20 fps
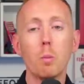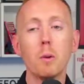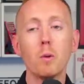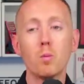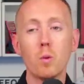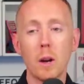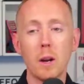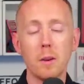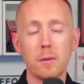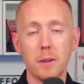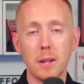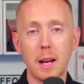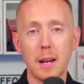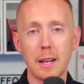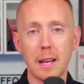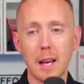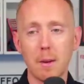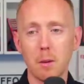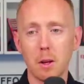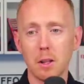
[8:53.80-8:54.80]
we'll be ready for
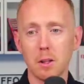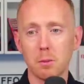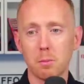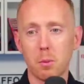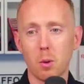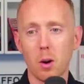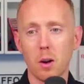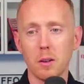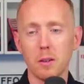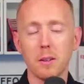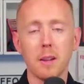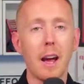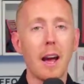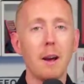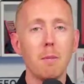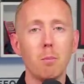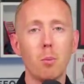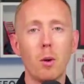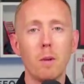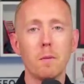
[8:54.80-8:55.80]
that game against Brighton
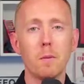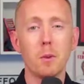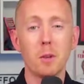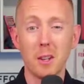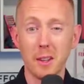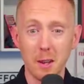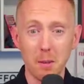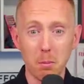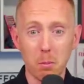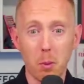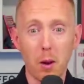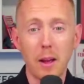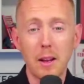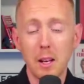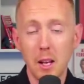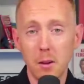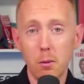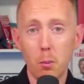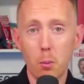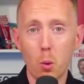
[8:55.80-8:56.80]
and Brentford, and then
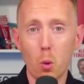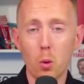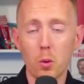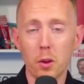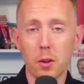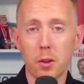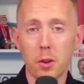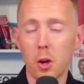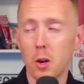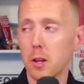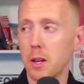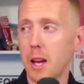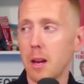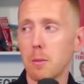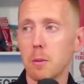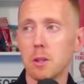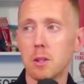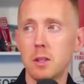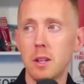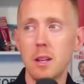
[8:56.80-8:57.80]
playing Liverpool in the third
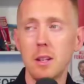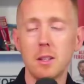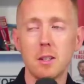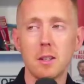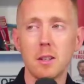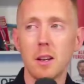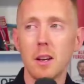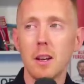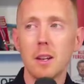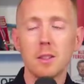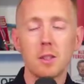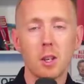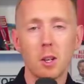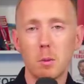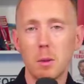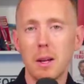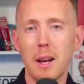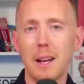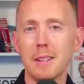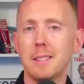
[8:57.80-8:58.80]
game of the season. It's
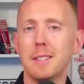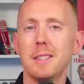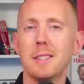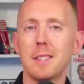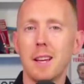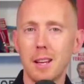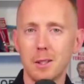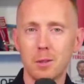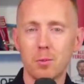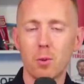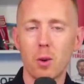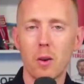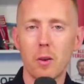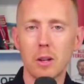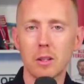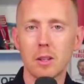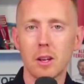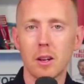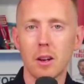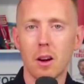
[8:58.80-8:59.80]
going to be an acid test for
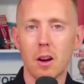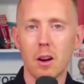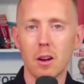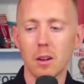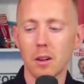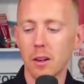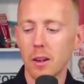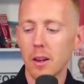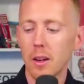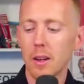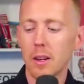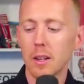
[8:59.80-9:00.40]
Erik Ten Hag.